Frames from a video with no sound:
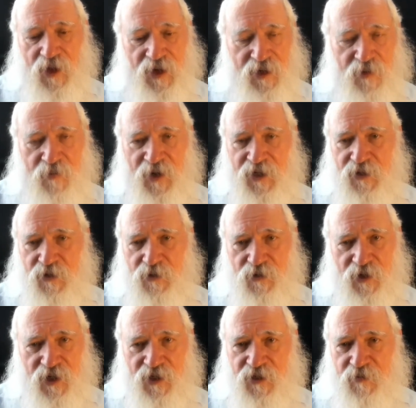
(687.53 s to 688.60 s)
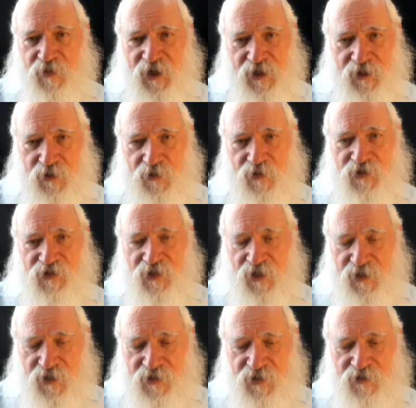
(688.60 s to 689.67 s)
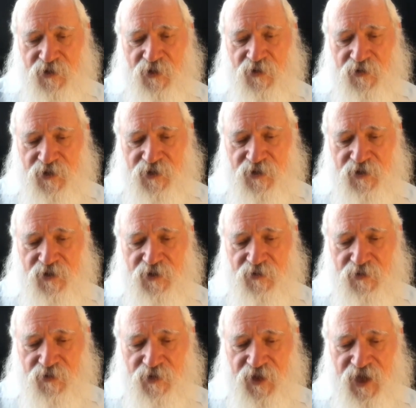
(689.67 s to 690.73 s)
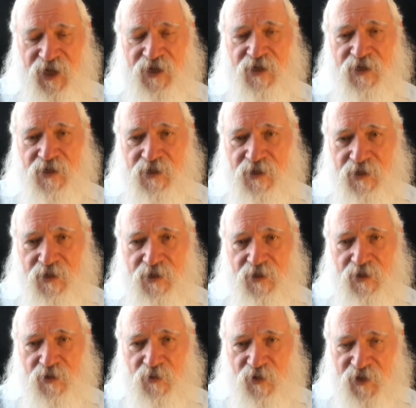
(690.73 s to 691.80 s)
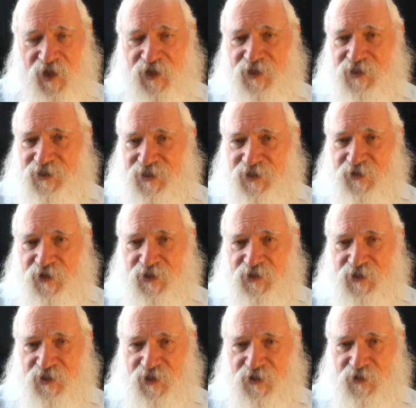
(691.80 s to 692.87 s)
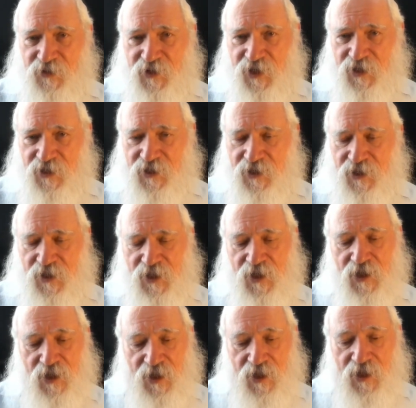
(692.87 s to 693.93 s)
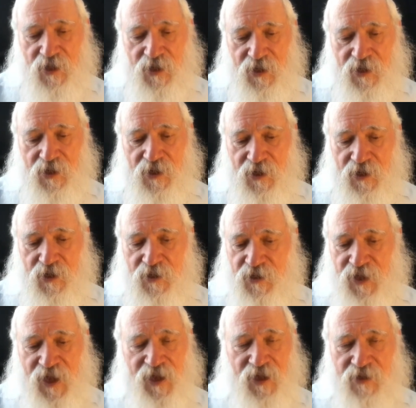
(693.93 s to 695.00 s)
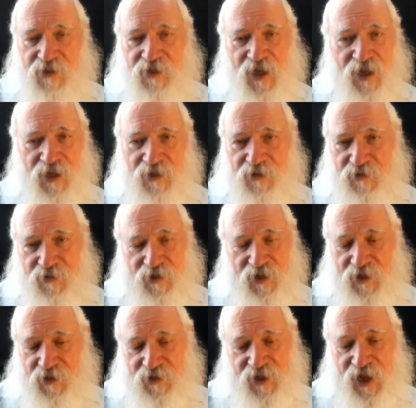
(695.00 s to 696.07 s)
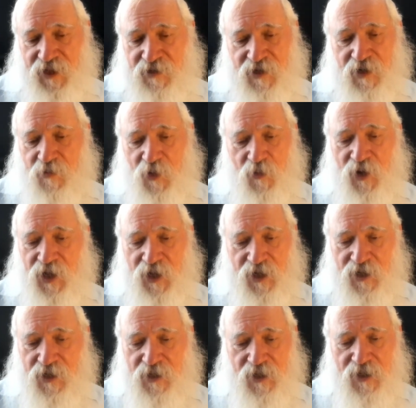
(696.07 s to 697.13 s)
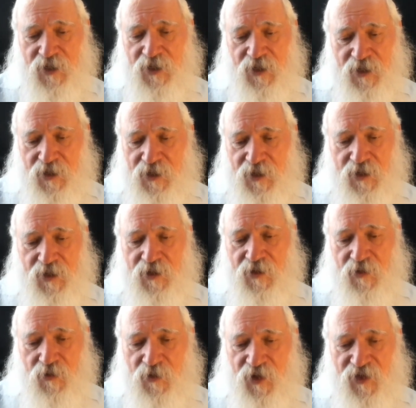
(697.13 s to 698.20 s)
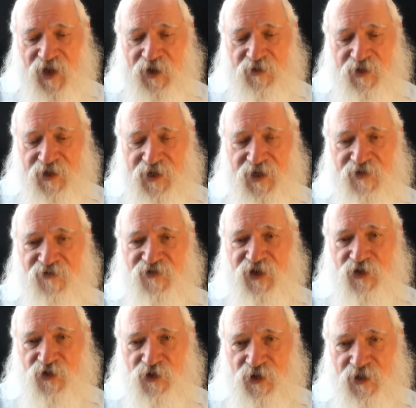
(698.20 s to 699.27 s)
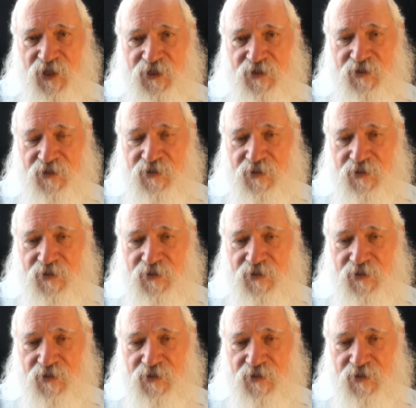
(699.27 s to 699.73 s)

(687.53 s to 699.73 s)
Anybody who anybody who studies the Torah with any with any seriousness, with any can't can't can't come away without the conviction that